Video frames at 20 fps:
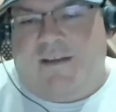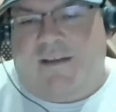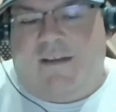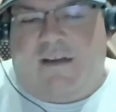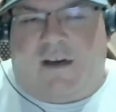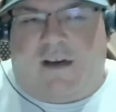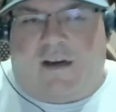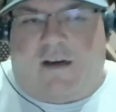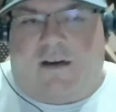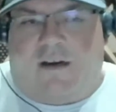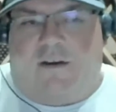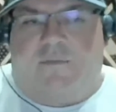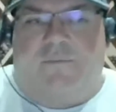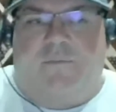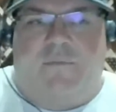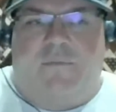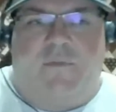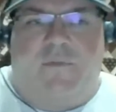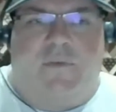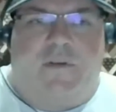
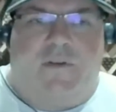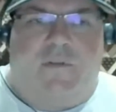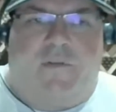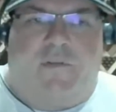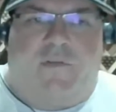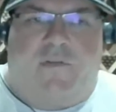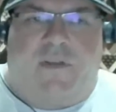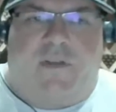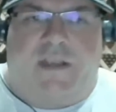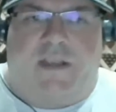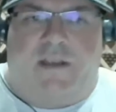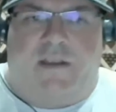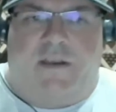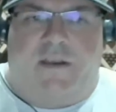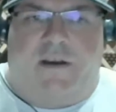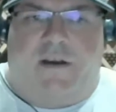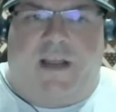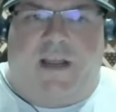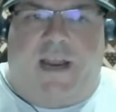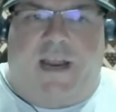Um, the
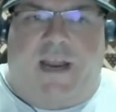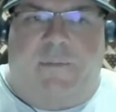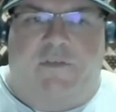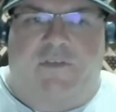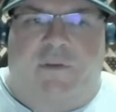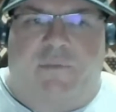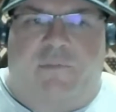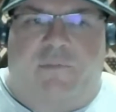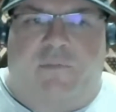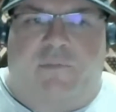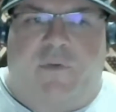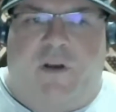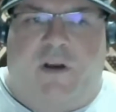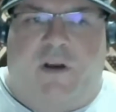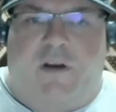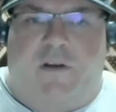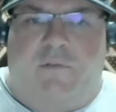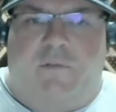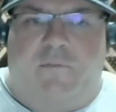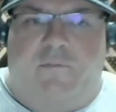uh, Hamilton
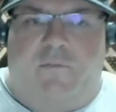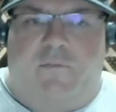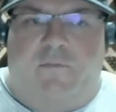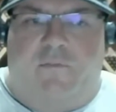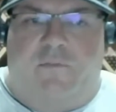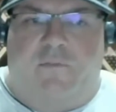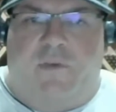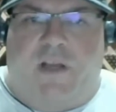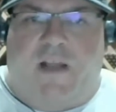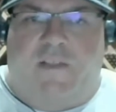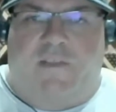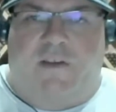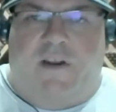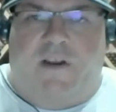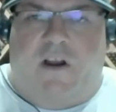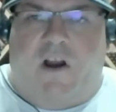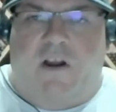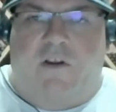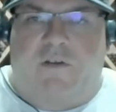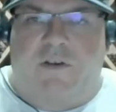uh, got the
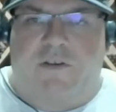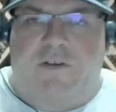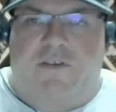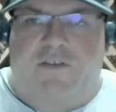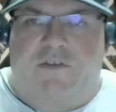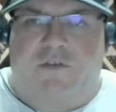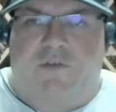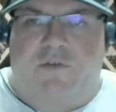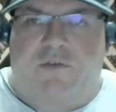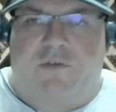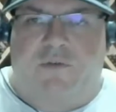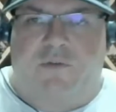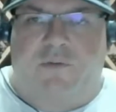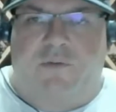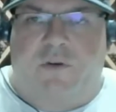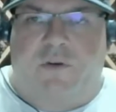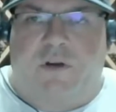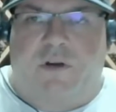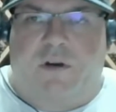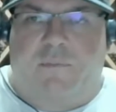Congress to
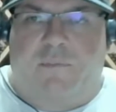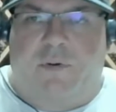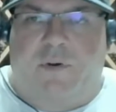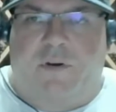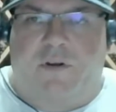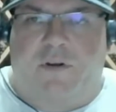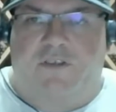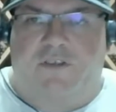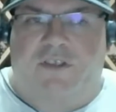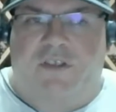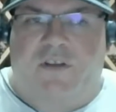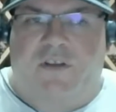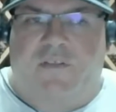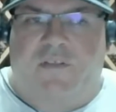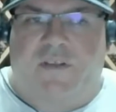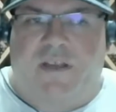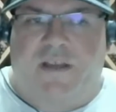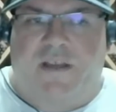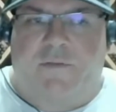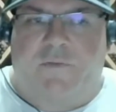uh, push
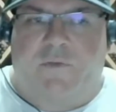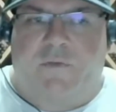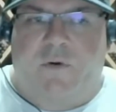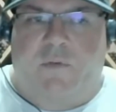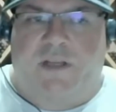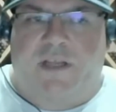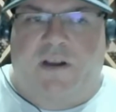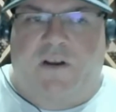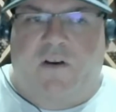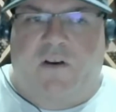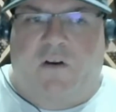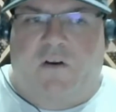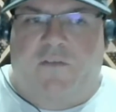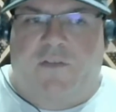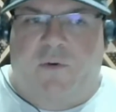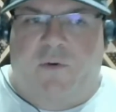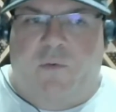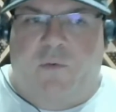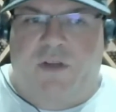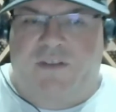the what they called
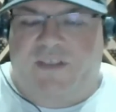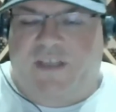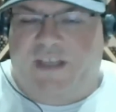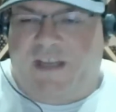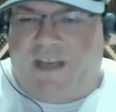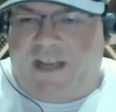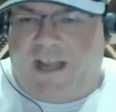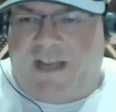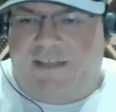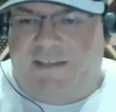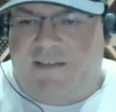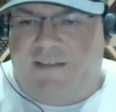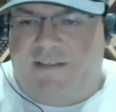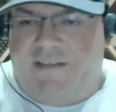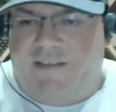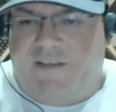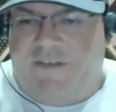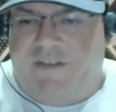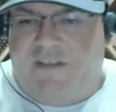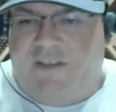the Whiskey Act in
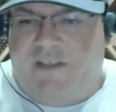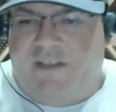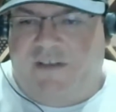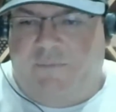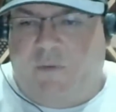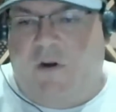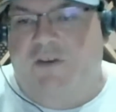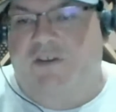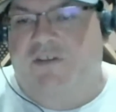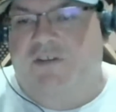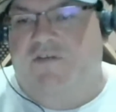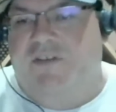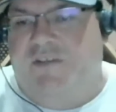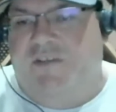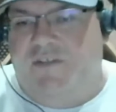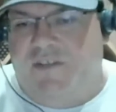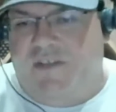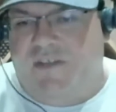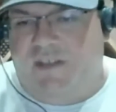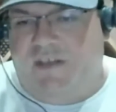17 March of
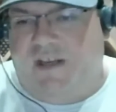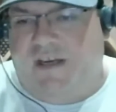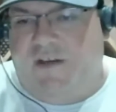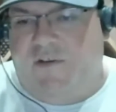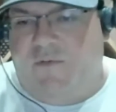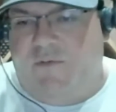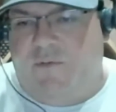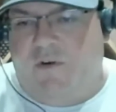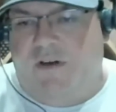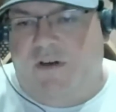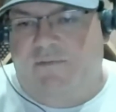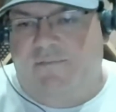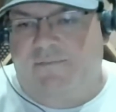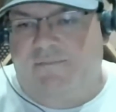1791.